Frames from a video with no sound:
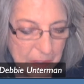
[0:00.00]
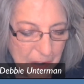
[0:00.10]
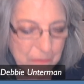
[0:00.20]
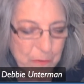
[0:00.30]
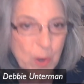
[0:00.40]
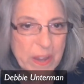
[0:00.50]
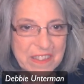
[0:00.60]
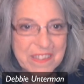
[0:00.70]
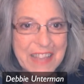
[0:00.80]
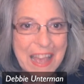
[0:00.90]
the
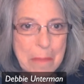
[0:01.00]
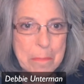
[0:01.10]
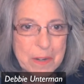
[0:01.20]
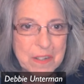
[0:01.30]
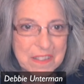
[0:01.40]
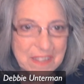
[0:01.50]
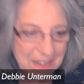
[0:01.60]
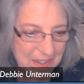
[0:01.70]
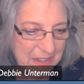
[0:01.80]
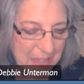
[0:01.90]
voice, capital
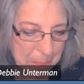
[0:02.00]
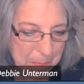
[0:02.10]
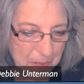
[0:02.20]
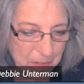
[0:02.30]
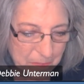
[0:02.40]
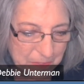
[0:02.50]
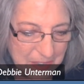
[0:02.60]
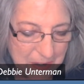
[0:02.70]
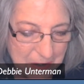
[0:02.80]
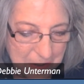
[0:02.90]
T, capital
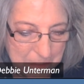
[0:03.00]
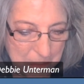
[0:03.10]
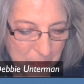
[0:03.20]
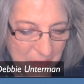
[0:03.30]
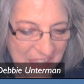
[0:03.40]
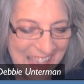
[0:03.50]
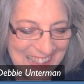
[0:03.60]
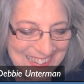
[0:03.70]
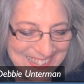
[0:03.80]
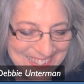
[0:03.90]
V,
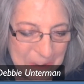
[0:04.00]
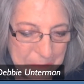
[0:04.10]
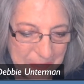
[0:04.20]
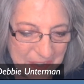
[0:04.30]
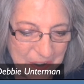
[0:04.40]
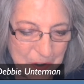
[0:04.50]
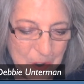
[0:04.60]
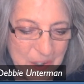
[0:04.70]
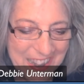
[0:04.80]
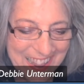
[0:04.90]
had
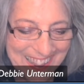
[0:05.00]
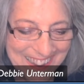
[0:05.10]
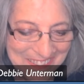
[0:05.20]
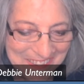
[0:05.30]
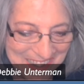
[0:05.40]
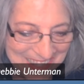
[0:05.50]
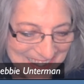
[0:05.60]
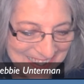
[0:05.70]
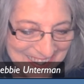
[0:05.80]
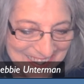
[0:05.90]
something or
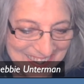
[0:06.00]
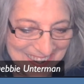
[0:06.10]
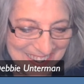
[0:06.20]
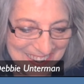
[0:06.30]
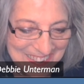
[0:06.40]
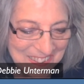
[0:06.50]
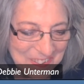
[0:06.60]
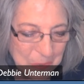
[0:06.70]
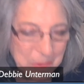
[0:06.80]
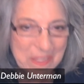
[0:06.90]
everything
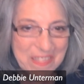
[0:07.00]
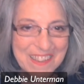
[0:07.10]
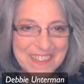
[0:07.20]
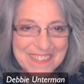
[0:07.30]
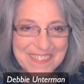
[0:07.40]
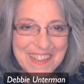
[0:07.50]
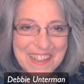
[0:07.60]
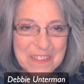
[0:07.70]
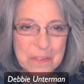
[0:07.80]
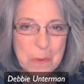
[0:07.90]
to do with this
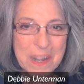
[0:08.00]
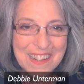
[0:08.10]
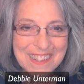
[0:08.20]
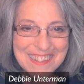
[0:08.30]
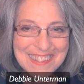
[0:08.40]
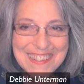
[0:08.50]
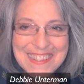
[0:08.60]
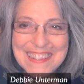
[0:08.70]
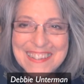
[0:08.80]
as well.